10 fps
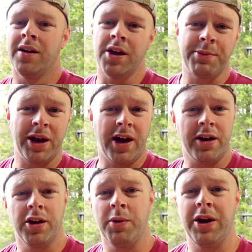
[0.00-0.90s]
Yeah, man, I
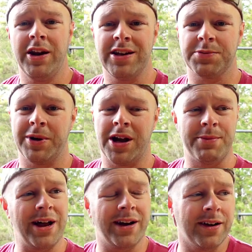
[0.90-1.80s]
don't know what it is, but
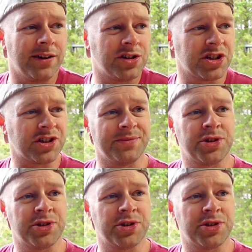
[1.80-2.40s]
coming out here and just